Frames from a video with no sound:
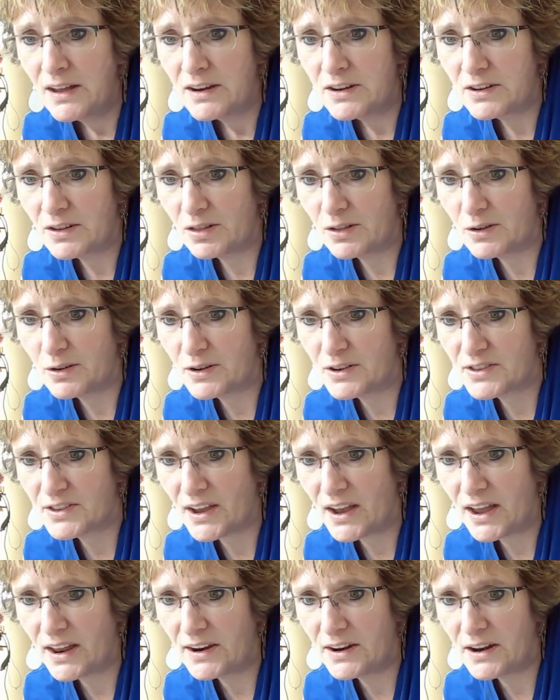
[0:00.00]
Dolores, I
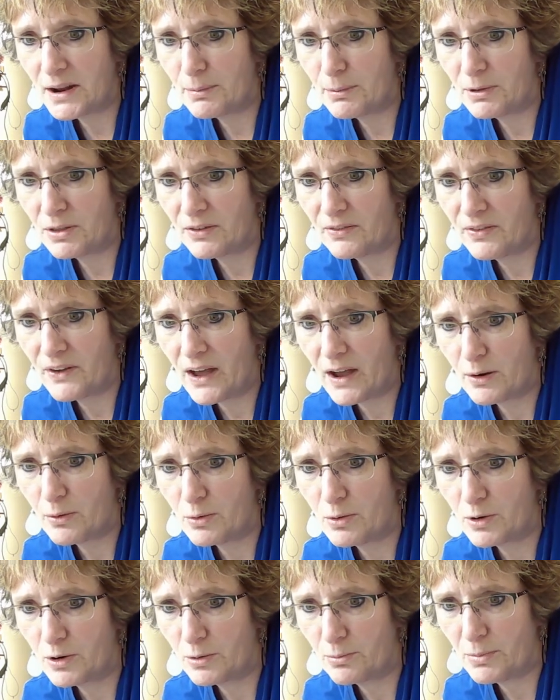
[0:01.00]
ended up with a fat
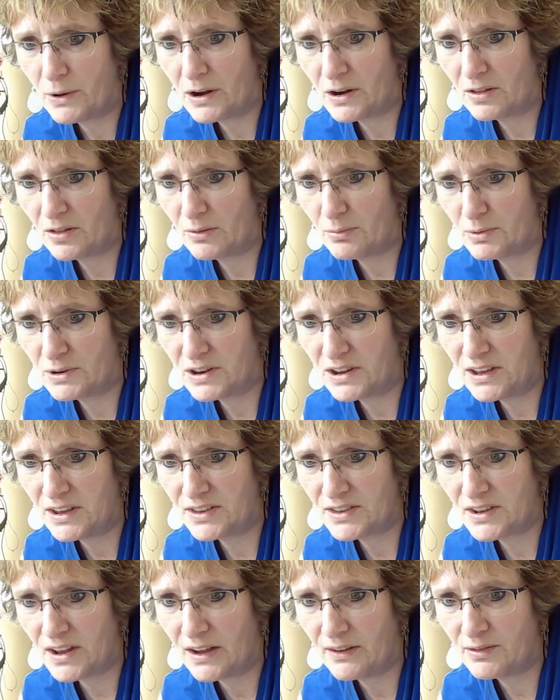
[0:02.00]
quarter bundle of
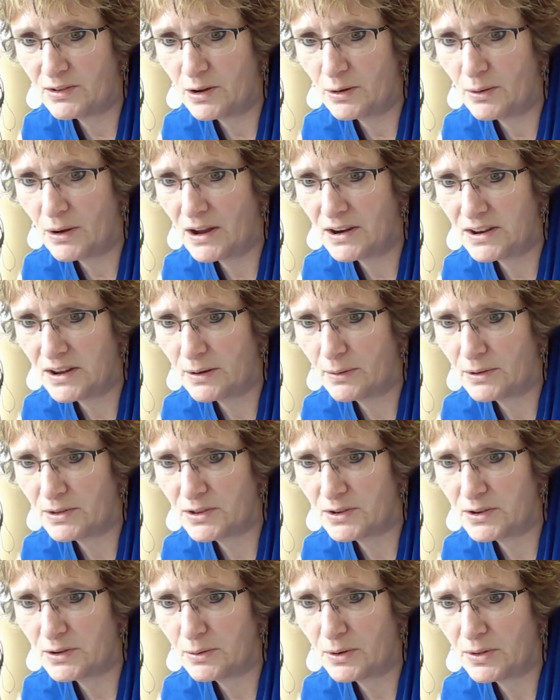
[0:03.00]
batiks and I have no idea what to
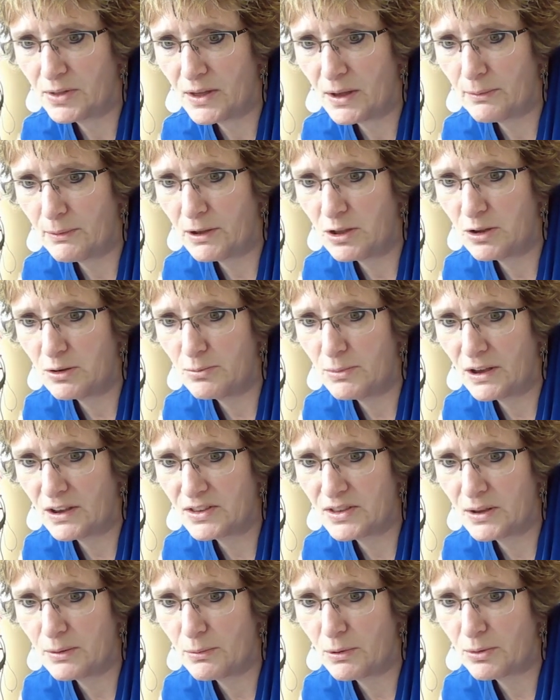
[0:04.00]
do with them. Can you mix
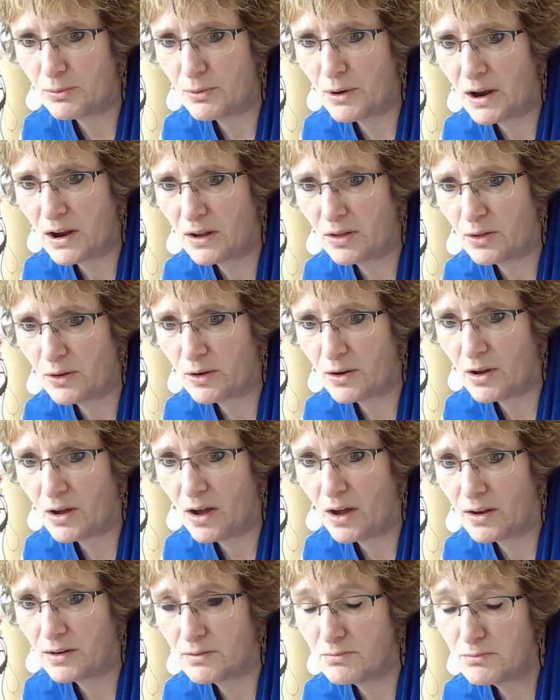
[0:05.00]
them with regular
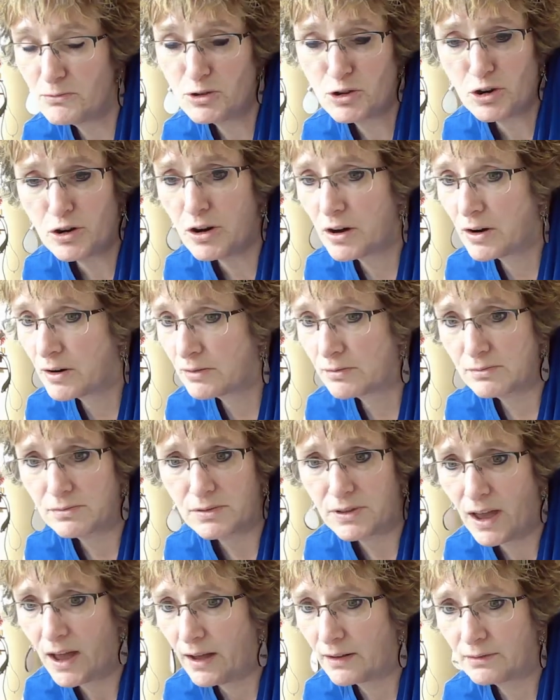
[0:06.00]
cotton? Sure.
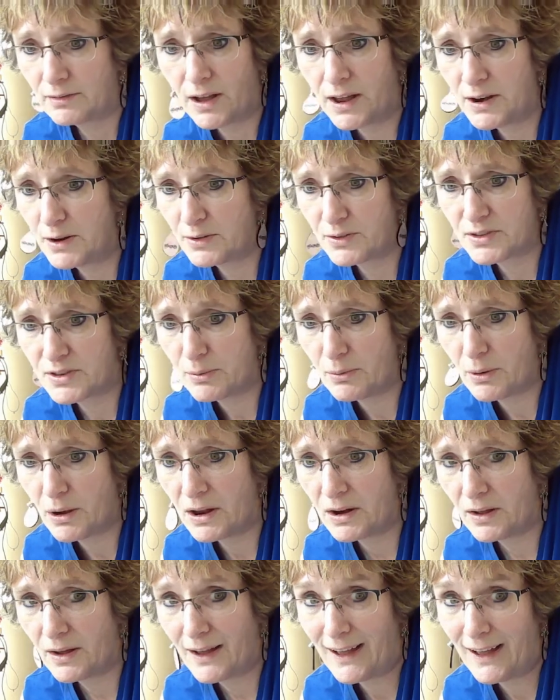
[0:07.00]
Yeah, I don't see why
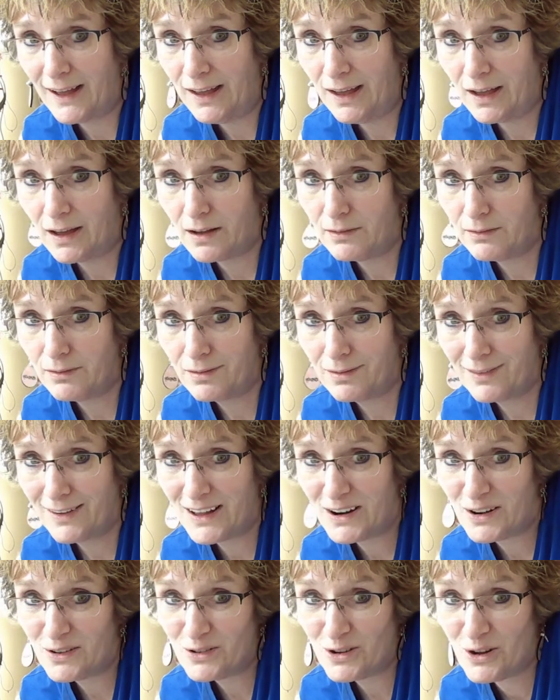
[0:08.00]
not. I have.
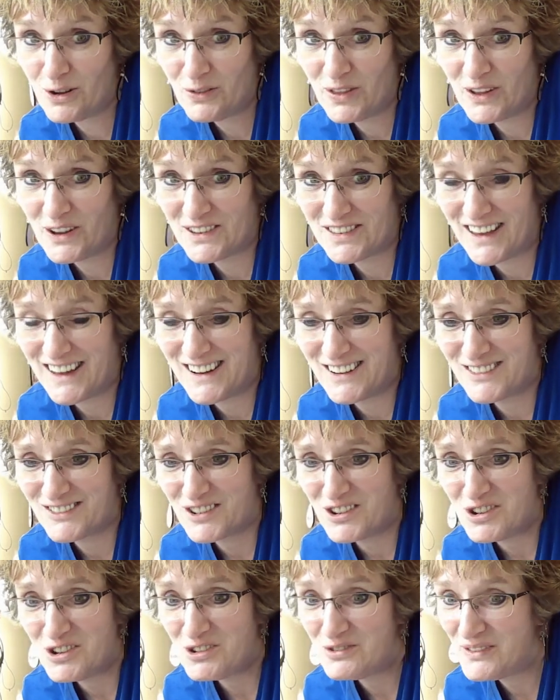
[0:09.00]
I don't know if there's any
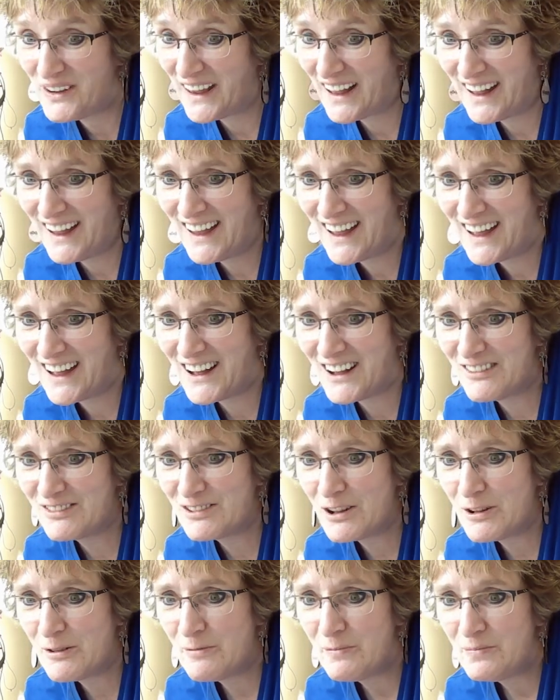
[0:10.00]
rule, but I have.
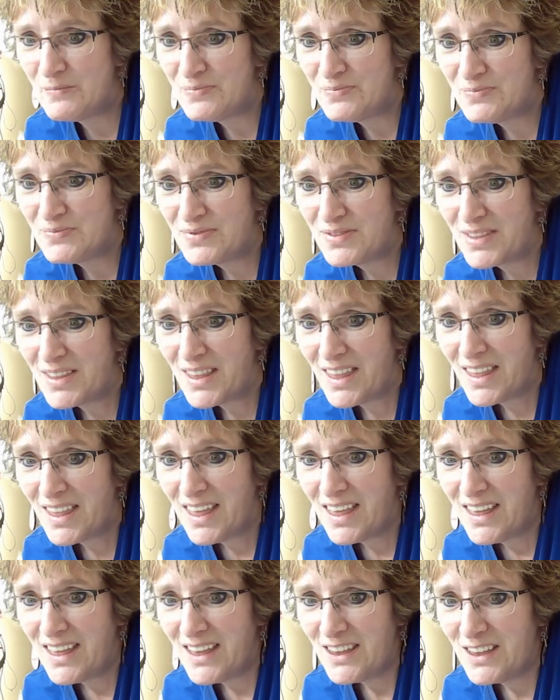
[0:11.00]

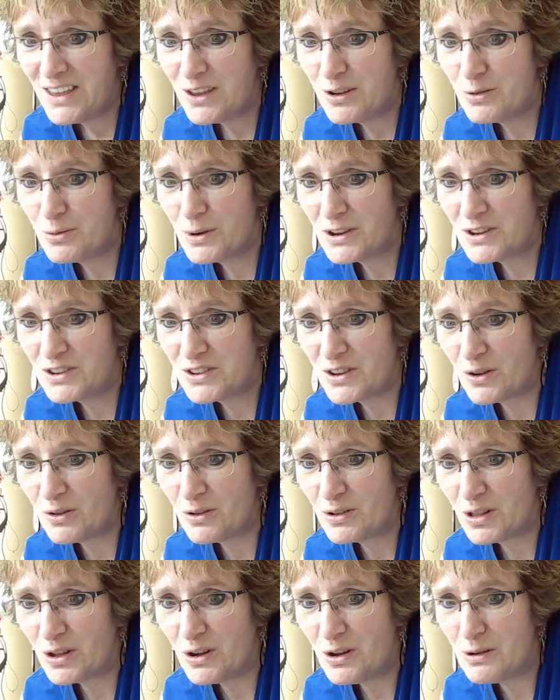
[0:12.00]
You wished
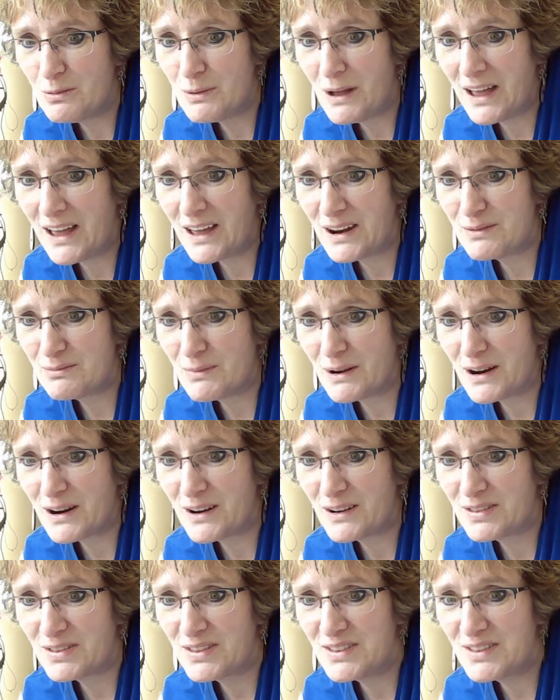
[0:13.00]
Oklahoma had
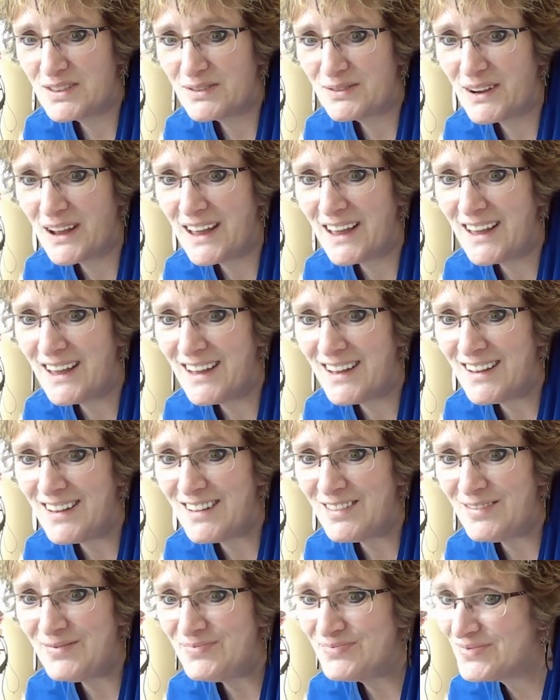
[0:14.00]
Mardens.
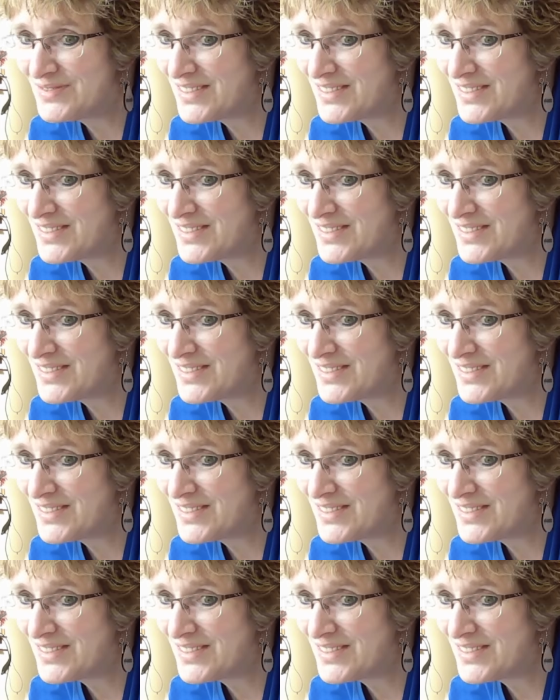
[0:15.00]
Well,